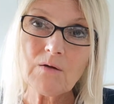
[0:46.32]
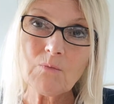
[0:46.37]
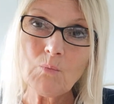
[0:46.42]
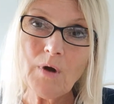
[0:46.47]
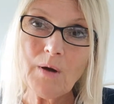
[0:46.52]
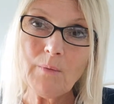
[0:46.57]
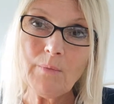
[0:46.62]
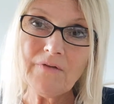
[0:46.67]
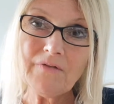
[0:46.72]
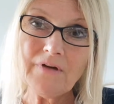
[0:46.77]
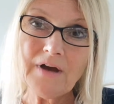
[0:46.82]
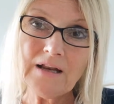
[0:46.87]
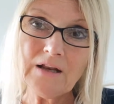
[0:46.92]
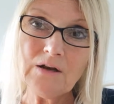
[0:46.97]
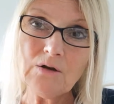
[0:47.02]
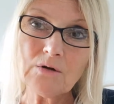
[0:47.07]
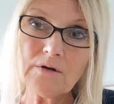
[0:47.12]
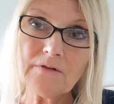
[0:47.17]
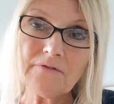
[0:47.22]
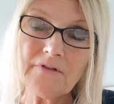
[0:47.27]
where we've had
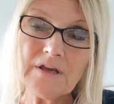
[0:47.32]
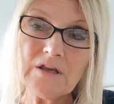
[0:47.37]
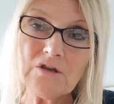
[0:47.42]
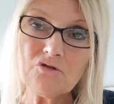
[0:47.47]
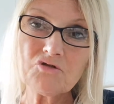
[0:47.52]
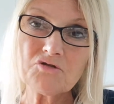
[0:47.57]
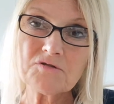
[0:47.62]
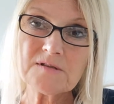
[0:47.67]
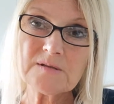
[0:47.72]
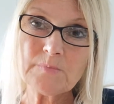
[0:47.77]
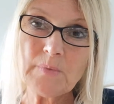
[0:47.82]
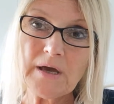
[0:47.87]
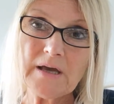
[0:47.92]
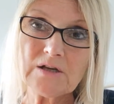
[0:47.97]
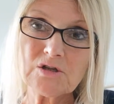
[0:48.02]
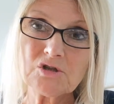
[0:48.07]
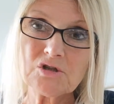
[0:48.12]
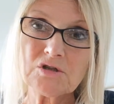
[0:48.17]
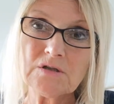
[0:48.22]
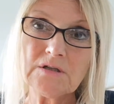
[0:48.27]
a lot of
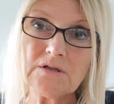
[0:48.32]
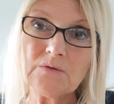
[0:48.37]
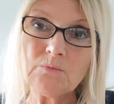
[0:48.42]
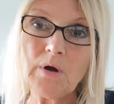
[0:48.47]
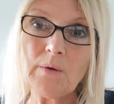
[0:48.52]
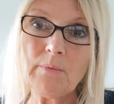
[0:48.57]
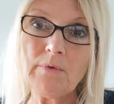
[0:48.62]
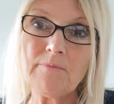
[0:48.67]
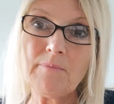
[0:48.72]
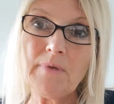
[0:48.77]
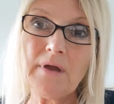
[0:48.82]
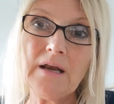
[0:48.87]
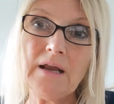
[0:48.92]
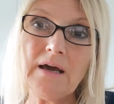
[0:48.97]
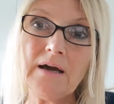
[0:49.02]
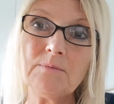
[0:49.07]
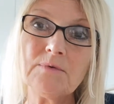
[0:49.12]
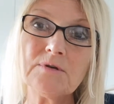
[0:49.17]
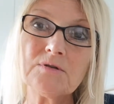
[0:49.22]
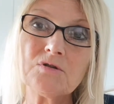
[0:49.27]
introspection, where we've been
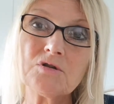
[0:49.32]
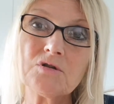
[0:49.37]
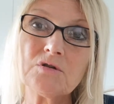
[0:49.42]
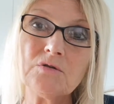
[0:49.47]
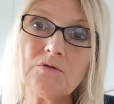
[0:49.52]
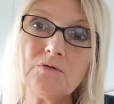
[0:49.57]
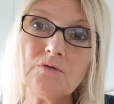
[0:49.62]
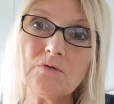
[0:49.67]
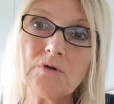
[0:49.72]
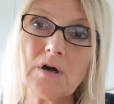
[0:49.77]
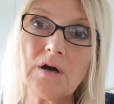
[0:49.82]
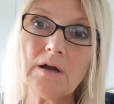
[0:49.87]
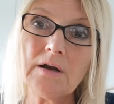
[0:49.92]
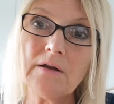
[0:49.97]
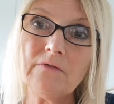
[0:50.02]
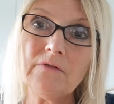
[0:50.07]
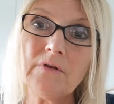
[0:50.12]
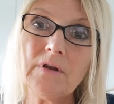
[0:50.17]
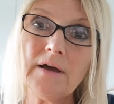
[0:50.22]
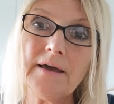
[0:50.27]
able to kind
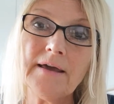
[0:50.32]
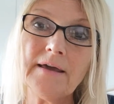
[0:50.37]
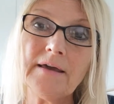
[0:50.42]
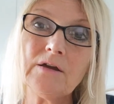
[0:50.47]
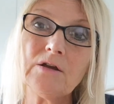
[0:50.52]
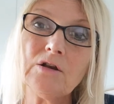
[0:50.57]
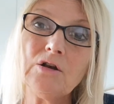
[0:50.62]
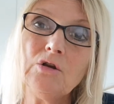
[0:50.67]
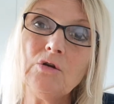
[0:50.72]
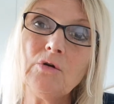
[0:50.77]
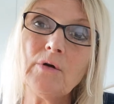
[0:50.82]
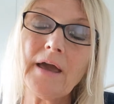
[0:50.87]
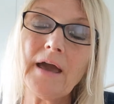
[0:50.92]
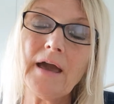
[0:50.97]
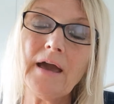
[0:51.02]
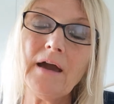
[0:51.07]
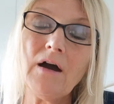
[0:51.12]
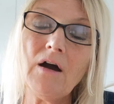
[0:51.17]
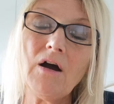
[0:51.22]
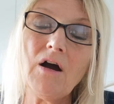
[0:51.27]
of like look
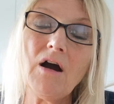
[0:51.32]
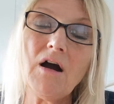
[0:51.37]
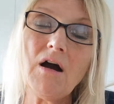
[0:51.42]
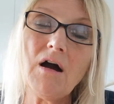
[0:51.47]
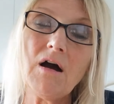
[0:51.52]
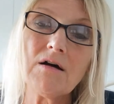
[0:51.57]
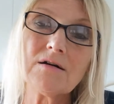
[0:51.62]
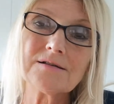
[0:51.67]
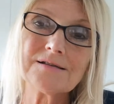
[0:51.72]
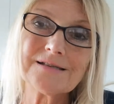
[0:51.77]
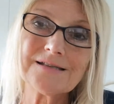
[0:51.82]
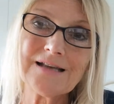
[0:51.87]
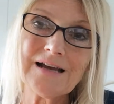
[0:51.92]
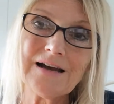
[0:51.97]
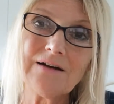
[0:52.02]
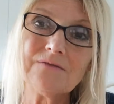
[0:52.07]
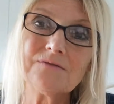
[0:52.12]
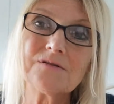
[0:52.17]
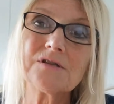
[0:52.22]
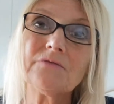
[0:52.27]
at
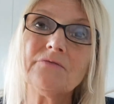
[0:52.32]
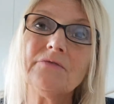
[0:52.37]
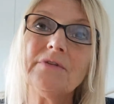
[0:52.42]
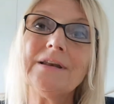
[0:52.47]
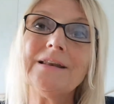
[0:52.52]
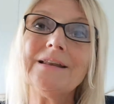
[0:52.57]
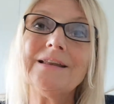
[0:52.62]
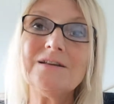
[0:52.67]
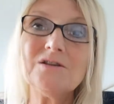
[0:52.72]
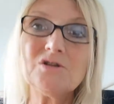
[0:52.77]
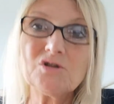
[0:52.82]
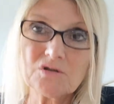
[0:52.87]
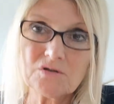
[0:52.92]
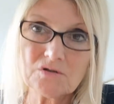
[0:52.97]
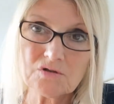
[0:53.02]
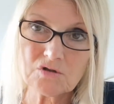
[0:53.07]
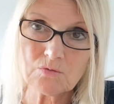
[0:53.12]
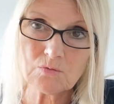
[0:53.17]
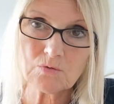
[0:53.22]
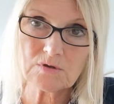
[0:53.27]
ourselves in
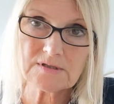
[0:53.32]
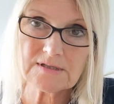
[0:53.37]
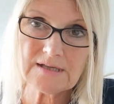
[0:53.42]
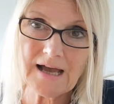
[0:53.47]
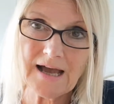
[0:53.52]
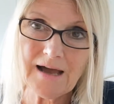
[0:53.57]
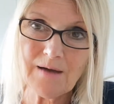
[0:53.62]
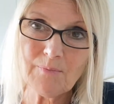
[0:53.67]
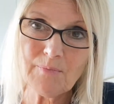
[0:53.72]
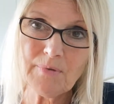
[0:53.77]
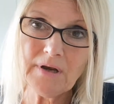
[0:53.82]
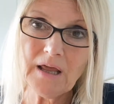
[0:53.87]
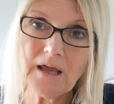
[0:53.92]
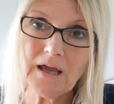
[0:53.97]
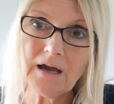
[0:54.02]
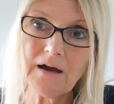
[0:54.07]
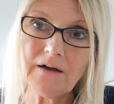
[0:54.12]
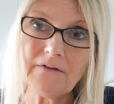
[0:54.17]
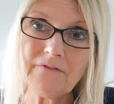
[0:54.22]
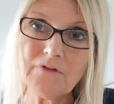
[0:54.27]
relation to what's
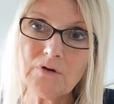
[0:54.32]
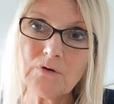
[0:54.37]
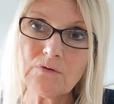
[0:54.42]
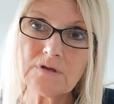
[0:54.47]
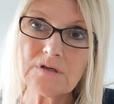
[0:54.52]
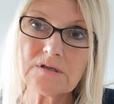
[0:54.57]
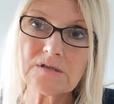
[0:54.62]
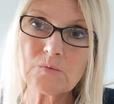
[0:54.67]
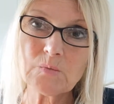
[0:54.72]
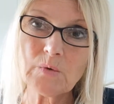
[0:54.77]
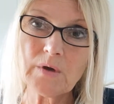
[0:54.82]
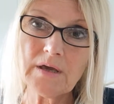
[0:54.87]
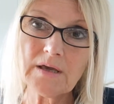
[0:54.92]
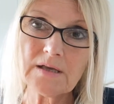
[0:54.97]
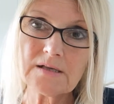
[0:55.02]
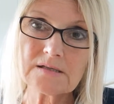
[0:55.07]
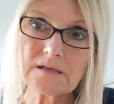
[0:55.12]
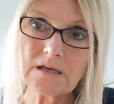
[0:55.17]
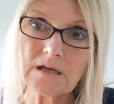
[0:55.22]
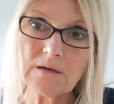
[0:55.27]
happening, I feel this
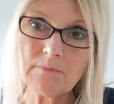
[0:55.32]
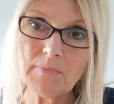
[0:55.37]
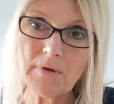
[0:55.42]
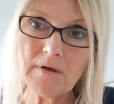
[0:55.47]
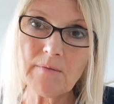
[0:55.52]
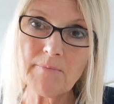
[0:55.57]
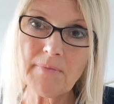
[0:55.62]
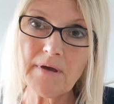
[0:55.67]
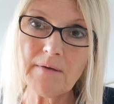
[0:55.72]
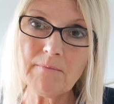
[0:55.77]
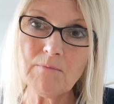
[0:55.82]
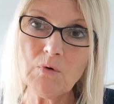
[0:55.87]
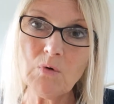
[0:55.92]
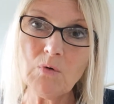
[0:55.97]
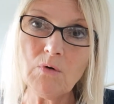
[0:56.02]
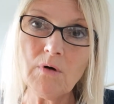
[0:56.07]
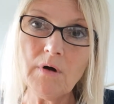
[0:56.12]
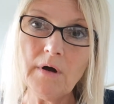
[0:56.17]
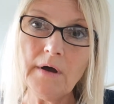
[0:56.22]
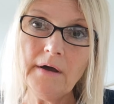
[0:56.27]
week it's going to be a bit
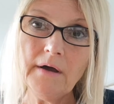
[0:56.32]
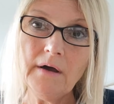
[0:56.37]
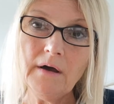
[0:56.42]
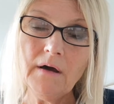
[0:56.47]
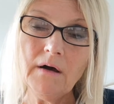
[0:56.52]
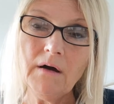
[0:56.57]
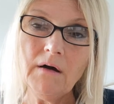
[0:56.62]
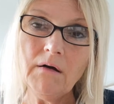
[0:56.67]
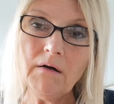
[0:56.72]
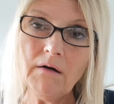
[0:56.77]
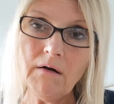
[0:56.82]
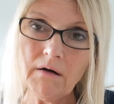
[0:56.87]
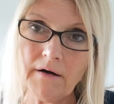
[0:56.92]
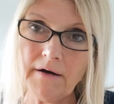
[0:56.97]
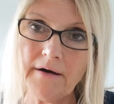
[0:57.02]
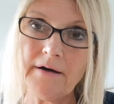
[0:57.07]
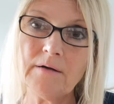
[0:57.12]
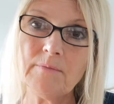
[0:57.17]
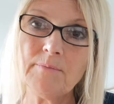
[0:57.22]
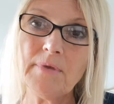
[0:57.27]
more
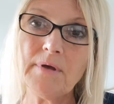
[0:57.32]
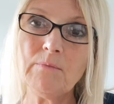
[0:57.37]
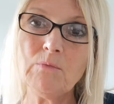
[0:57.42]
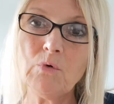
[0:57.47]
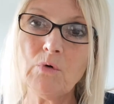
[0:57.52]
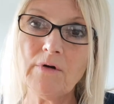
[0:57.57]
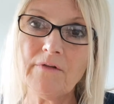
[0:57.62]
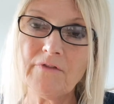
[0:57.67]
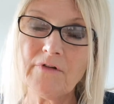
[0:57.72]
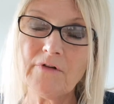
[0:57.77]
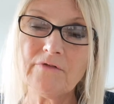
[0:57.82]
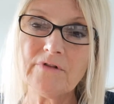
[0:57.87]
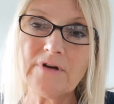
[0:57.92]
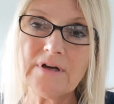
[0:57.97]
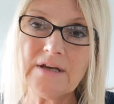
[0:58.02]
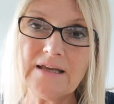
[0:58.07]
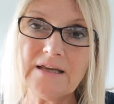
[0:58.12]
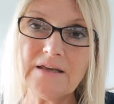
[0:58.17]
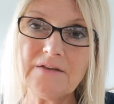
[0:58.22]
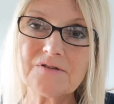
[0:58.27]
of a
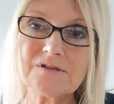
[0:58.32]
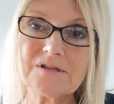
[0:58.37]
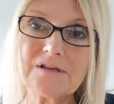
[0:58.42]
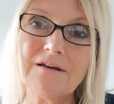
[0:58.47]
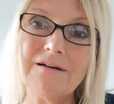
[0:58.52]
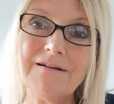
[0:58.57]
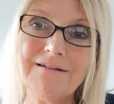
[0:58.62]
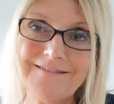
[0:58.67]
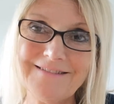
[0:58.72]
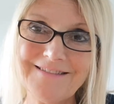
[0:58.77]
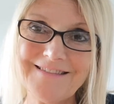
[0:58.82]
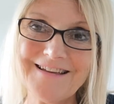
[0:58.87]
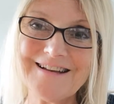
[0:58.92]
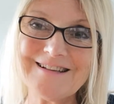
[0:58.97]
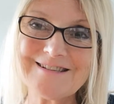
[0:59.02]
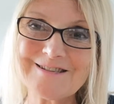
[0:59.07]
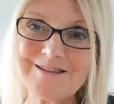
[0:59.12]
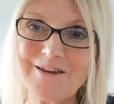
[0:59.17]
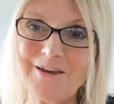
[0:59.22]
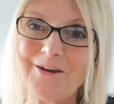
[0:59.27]
relief. So
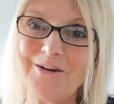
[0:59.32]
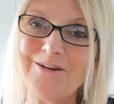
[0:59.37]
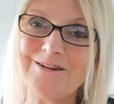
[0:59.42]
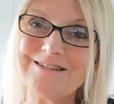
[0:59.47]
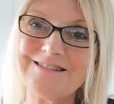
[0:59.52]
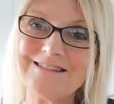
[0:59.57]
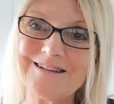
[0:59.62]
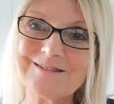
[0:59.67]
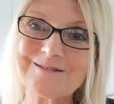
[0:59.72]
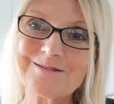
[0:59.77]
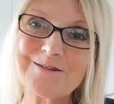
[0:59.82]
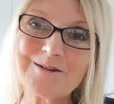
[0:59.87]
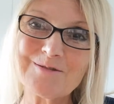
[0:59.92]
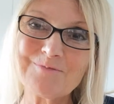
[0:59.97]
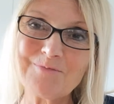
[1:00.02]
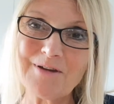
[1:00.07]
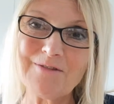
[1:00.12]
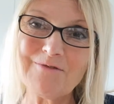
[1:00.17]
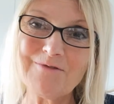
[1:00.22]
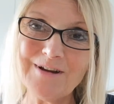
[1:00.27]
that's good. That's got to
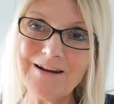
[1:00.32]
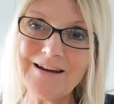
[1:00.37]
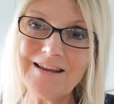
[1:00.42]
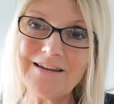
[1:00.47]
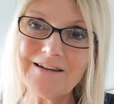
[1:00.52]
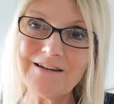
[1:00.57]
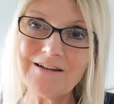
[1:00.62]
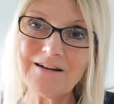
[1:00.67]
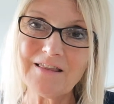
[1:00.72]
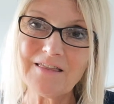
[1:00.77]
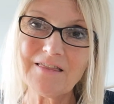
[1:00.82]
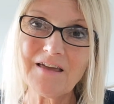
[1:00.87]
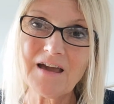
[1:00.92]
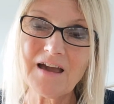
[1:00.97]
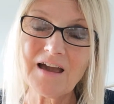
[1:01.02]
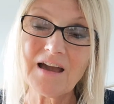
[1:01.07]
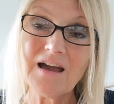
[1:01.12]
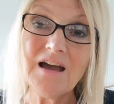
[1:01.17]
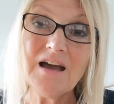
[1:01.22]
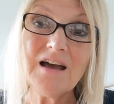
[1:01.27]
be a really good
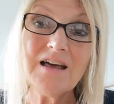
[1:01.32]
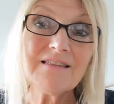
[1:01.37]
thing.